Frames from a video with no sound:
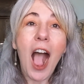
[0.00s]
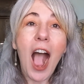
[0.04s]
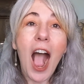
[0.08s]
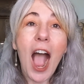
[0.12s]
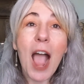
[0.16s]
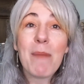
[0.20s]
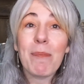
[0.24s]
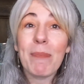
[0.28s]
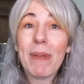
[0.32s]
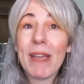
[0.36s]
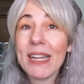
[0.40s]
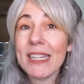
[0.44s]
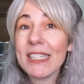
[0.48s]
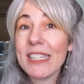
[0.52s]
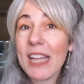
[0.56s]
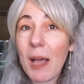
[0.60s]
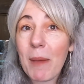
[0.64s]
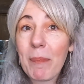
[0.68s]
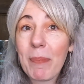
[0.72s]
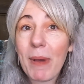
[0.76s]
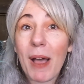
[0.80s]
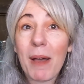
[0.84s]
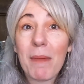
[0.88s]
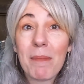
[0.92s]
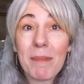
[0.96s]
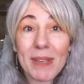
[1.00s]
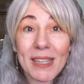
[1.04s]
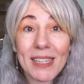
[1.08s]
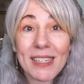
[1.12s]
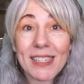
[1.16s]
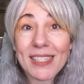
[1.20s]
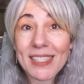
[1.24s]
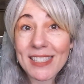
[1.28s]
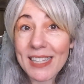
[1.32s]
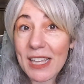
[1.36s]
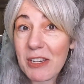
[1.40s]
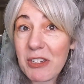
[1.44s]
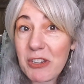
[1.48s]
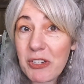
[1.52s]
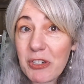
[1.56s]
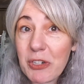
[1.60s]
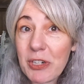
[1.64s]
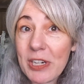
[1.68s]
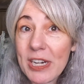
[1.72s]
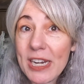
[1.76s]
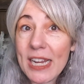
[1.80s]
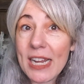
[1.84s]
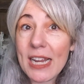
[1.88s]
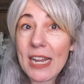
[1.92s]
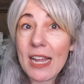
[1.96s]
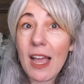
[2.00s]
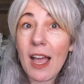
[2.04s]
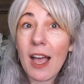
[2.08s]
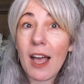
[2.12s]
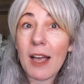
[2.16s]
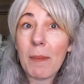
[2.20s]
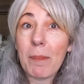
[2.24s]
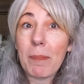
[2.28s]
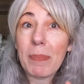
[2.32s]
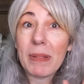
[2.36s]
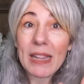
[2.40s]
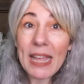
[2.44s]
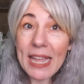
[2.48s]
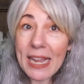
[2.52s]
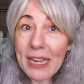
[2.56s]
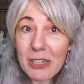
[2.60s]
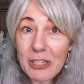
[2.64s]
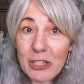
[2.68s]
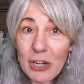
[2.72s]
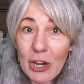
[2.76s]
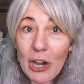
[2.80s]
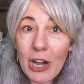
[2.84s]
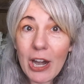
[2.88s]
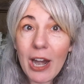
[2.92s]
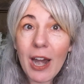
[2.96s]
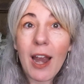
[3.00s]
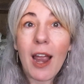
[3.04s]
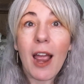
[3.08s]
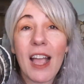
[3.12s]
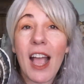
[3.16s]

I picked up a mid-century planter.